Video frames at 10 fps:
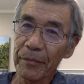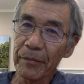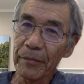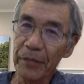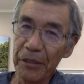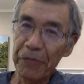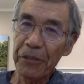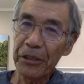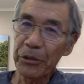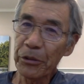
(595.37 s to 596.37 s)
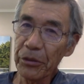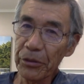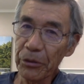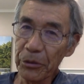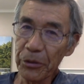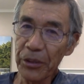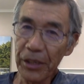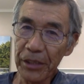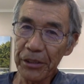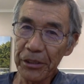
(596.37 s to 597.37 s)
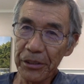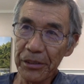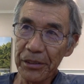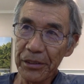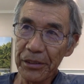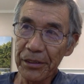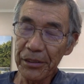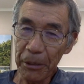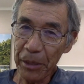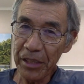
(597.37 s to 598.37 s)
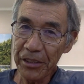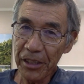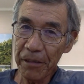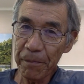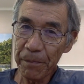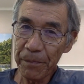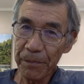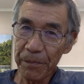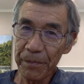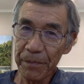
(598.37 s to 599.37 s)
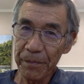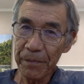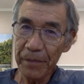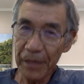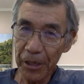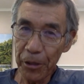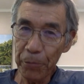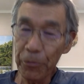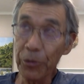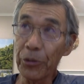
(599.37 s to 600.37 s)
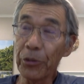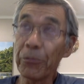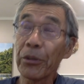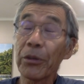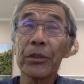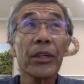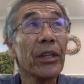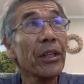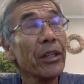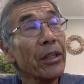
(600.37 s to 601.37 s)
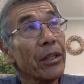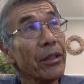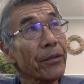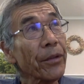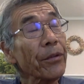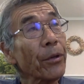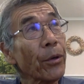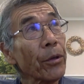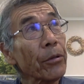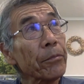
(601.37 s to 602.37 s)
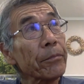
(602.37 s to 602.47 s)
In this far, don't you think it's amazing? I hope you do, because this whole